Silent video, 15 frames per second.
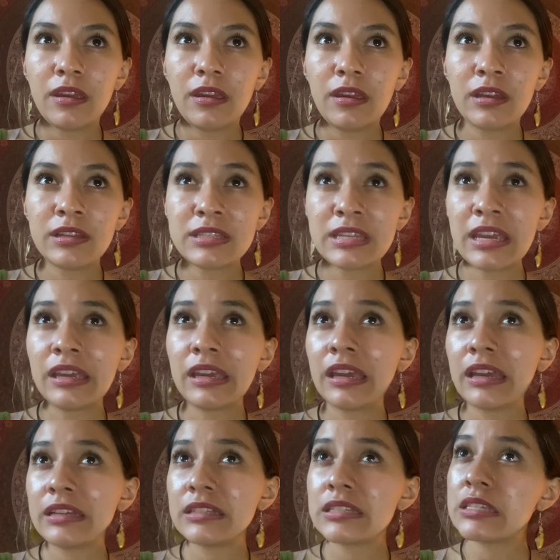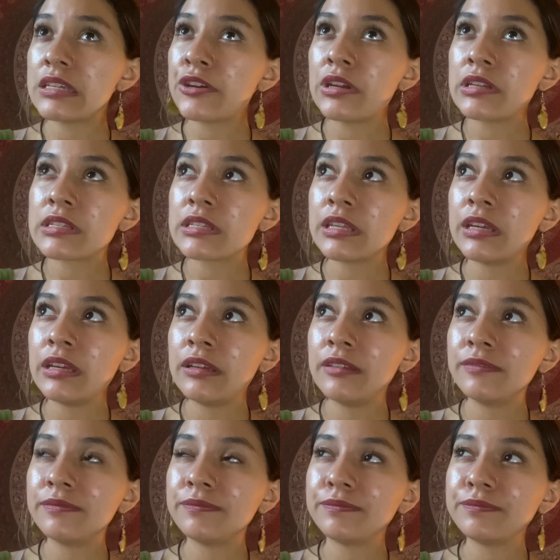And taking it seriously
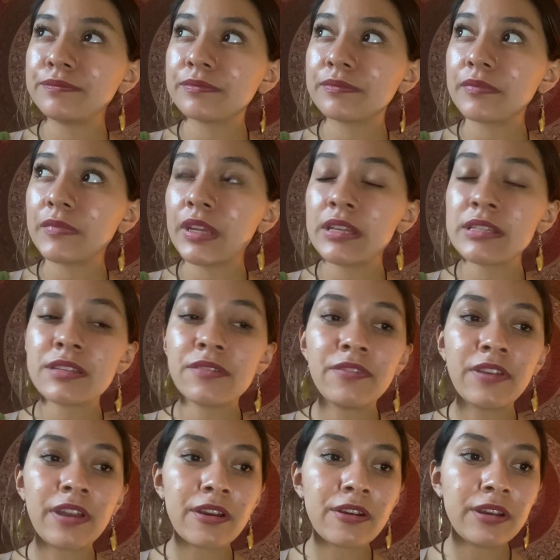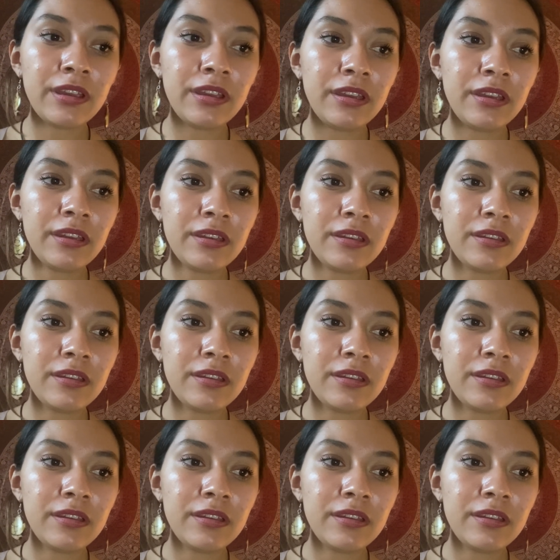is a very